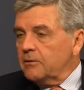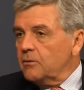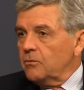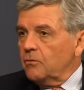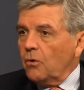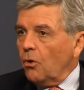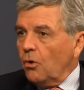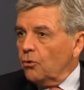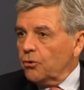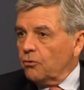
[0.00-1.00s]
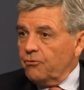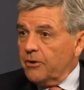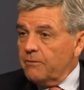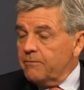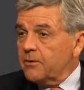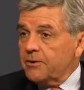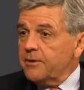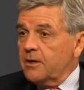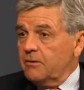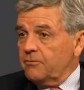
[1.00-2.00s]
very, very
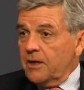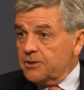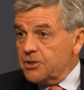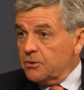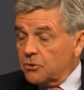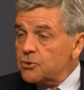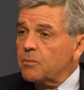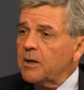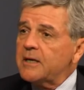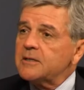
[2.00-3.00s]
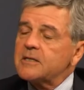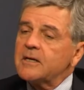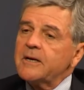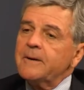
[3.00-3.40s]
thin, if not zero spreads.